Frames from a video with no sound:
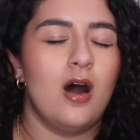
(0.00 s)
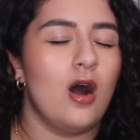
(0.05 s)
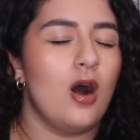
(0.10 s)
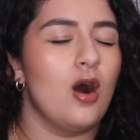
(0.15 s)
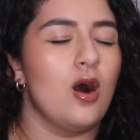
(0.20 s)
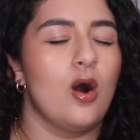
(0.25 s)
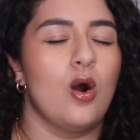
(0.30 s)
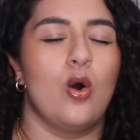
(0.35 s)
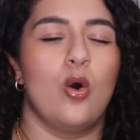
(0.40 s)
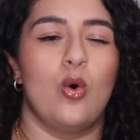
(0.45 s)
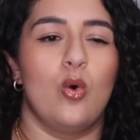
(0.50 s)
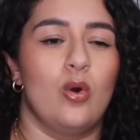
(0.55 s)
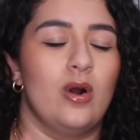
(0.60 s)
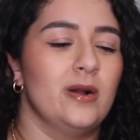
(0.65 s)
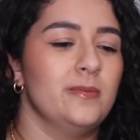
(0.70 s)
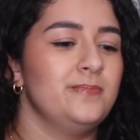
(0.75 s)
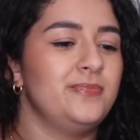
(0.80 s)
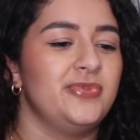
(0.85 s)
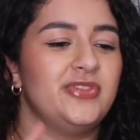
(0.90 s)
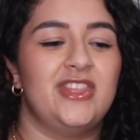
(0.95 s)
oh,
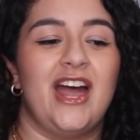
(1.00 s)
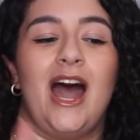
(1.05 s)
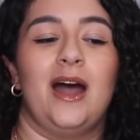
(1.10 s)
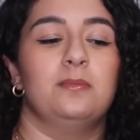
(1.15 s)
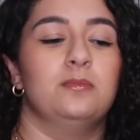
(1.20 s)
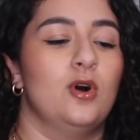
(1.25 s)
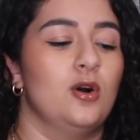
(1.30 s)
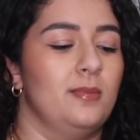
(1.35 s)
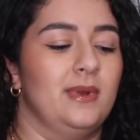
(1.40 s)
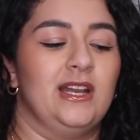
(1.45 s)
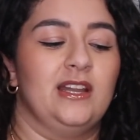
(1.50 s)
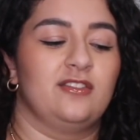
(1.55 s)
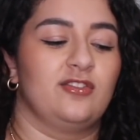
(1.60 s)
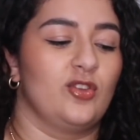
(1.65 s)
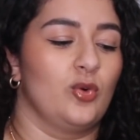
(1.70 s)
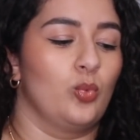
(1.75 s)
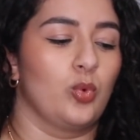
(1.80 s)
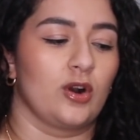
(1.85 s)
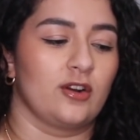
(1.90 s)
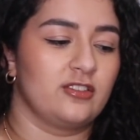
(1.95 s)
that moment is
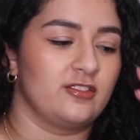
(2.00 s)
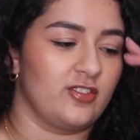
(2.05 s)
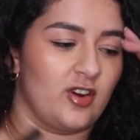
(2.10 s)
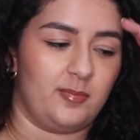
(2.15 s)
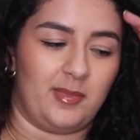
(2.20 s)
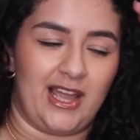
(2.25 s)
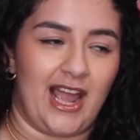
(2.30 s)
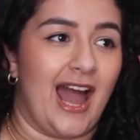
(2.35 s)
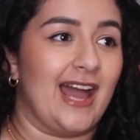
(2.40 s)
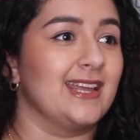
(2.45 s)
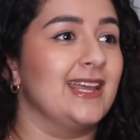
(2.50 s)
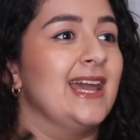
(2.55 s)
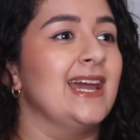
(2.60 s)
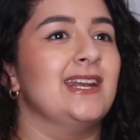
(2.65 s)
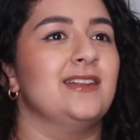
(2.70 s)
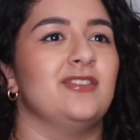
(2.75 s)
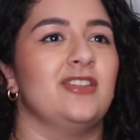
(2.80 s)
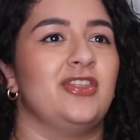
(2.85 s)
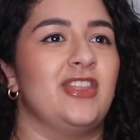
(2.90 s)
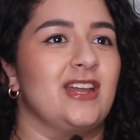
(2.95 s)
the worst for me. I
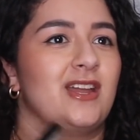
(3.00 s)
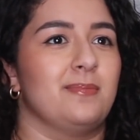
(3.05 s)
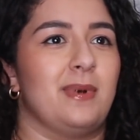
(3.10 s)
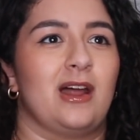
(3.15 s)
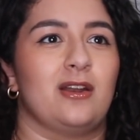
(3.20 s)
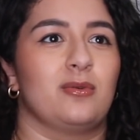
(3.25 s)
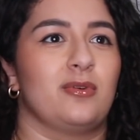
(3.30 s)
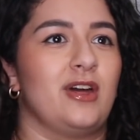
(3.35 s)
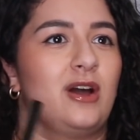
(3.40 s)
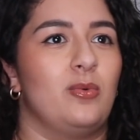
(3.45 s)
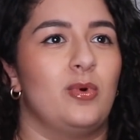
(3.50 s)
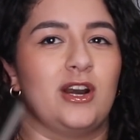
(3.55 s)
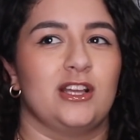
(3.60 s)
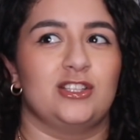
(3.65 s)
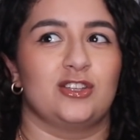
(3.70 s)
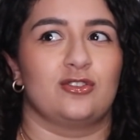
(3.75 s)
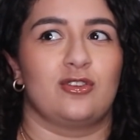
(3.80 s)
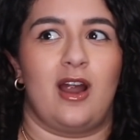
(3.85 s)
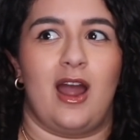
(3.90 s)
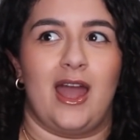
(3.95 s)
can't even think about it without wanting
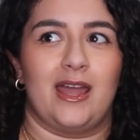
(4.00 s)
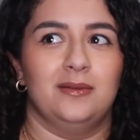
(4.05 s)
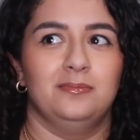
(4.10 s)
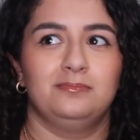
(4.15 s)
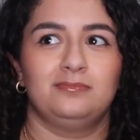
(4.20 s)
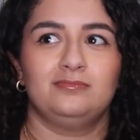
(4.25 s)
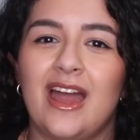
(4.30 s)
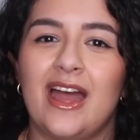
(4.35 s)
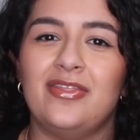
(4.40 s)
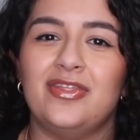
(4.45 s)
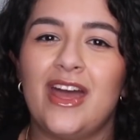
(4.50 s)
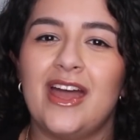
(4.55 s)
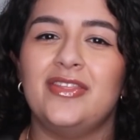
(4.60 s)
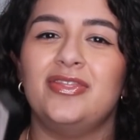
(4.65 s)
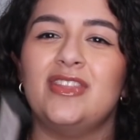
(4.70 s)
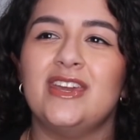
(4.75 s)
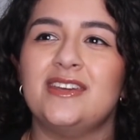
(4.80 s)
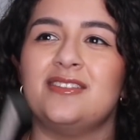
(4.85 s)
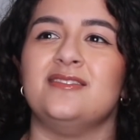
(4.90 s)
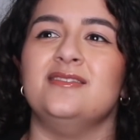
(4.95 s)
to cry. And then
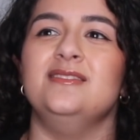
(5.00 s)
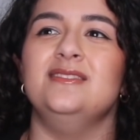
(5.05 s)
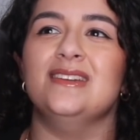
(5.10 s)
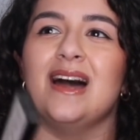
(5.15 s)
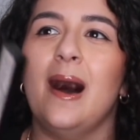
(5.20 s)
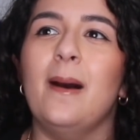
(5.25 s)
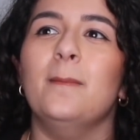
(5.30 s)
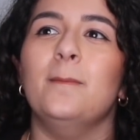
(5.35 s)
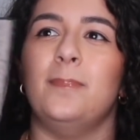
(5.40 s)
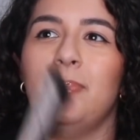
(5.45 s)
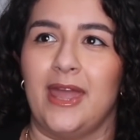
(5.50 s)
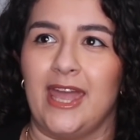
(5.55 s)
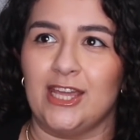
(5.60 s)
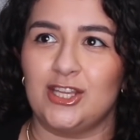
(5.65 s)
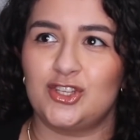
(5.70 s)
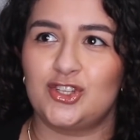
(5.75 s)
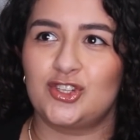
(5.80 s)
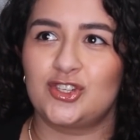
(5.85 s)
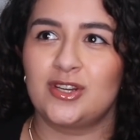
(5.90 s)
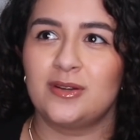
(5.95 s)
this dumb
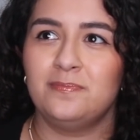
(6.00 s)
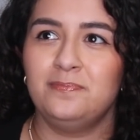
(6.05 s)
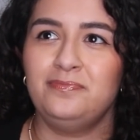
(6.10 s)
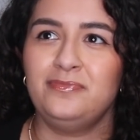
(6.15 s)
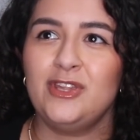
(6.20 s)
bitch